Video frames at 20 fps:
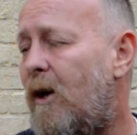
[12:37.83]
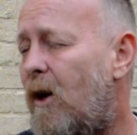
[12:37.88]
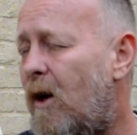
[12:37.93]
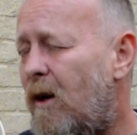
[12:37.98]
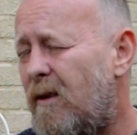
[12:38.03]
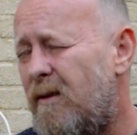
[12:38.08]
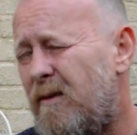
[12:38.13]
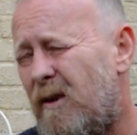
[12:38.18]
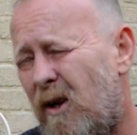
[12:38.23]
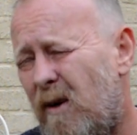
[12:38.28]

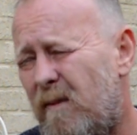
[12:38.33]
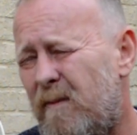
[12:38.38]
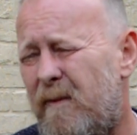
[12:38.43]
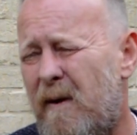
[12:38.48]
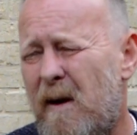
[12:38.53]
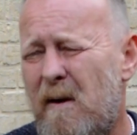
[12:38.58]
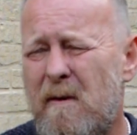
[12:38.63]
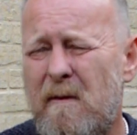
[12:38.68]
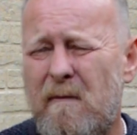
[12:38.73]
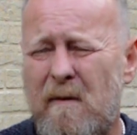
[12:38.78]
I'm
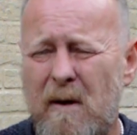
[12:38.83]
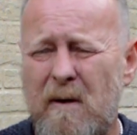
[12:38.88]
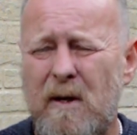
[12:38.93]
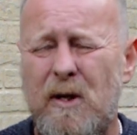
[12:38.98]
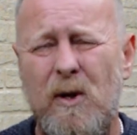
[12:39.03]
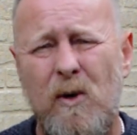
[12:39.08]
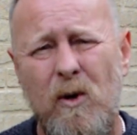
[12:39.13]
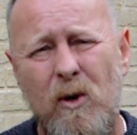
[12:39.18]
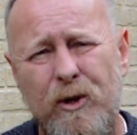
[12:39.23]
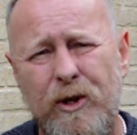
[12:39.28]
very
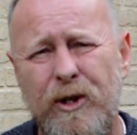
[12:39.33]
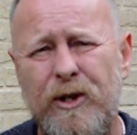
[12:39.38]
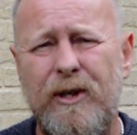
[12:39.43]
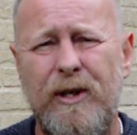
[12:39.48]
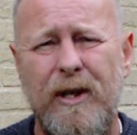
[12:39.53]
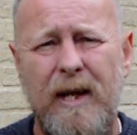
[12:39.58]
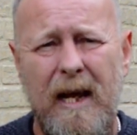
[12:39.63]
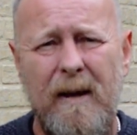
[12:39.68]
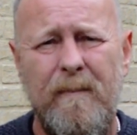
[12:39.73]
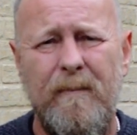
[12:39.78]
cautious
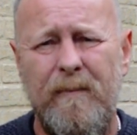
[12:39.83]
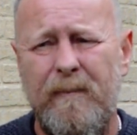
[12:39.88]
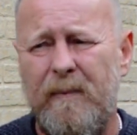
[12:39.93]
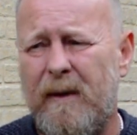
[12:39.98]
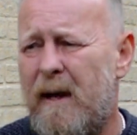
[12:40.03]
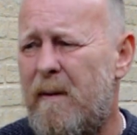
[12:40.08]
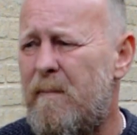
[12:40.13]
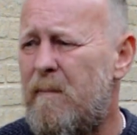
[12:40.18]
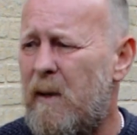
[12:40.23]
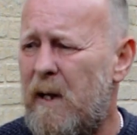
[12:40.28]
of
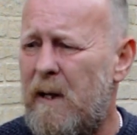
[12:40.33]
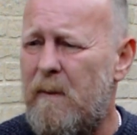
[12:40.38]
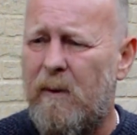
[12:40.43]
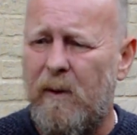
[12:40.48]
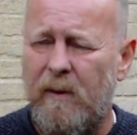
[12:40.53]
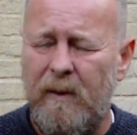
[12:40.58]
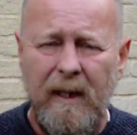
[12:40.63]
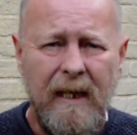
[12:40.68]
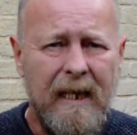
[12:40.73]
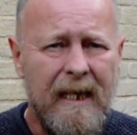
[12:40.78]
them
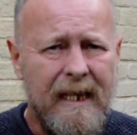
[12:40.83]
people